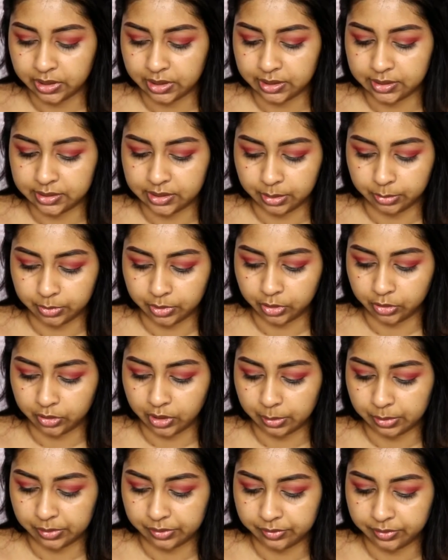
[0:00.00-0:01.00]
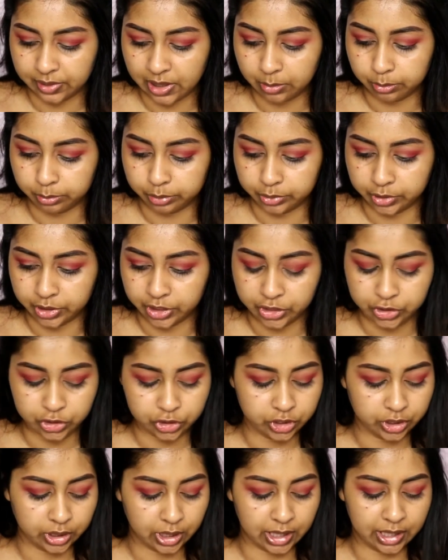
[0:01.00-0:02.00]
this, I'm going to grab a flat
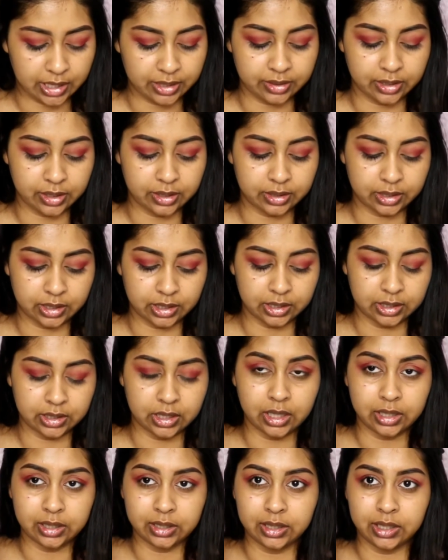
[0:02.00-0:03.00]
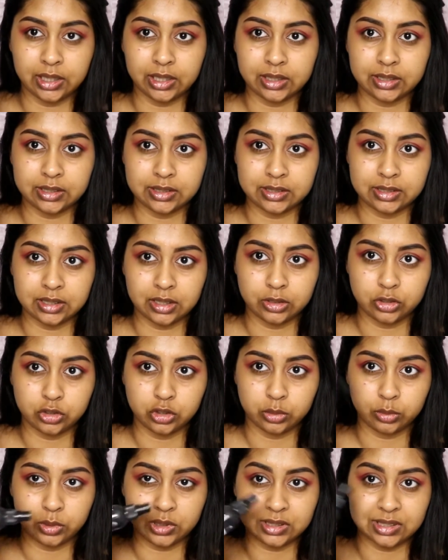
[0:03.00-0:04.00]
brush and the NYX
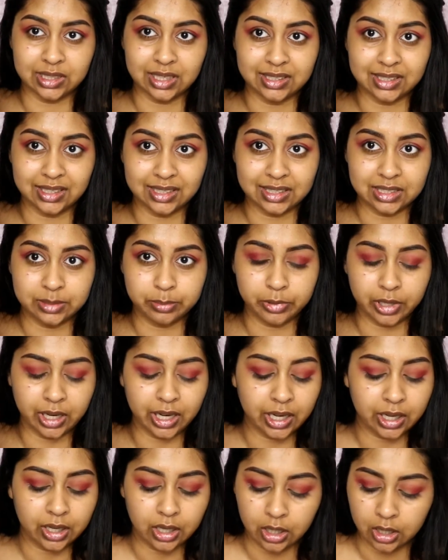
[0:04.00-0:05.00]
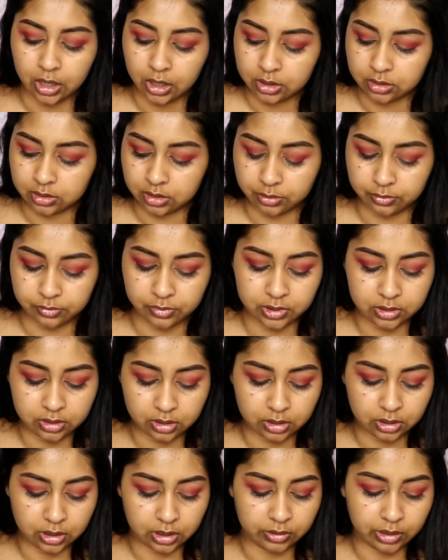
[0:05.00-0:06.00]
Dewy Setting Spray. So I'm first
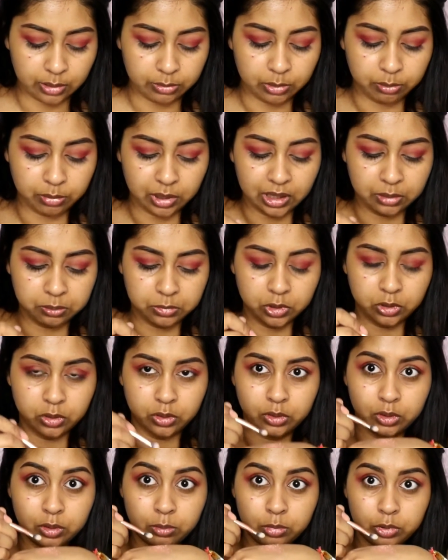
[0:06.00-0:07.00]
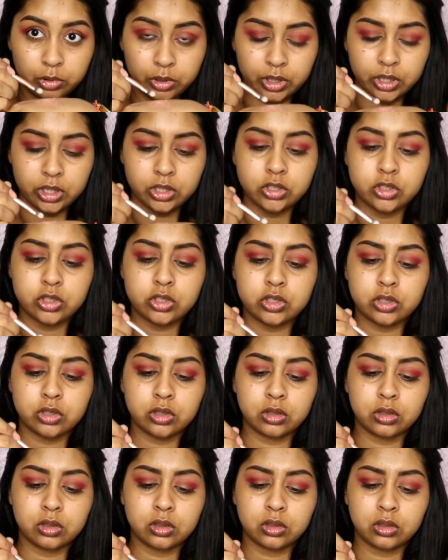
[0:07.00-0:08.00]
going to grab the pigment on the brush
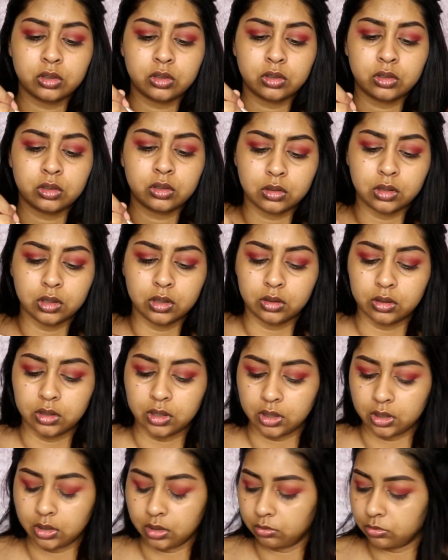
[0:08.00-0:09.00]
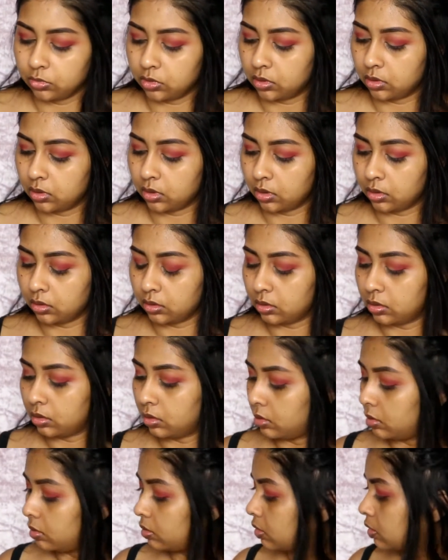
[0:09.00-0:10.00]
and then I'm just going
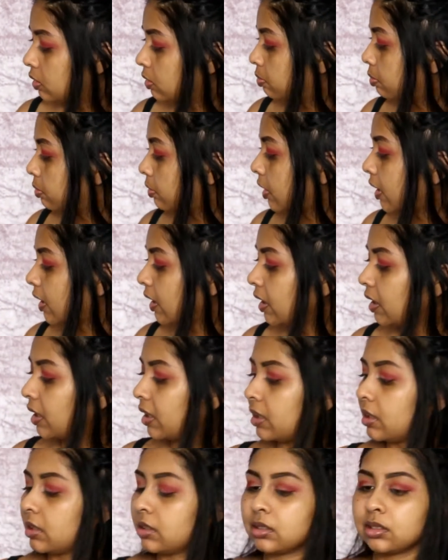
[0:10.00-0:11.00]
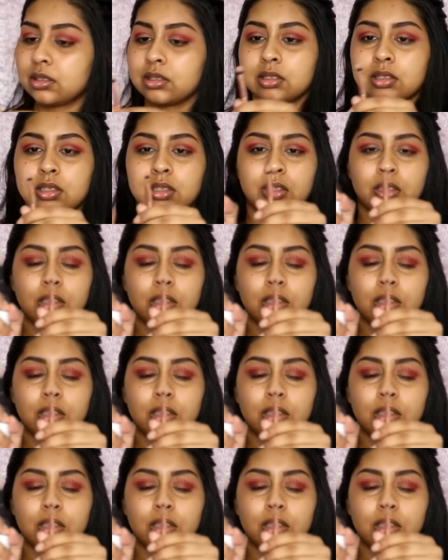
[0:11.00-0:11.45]
to spray it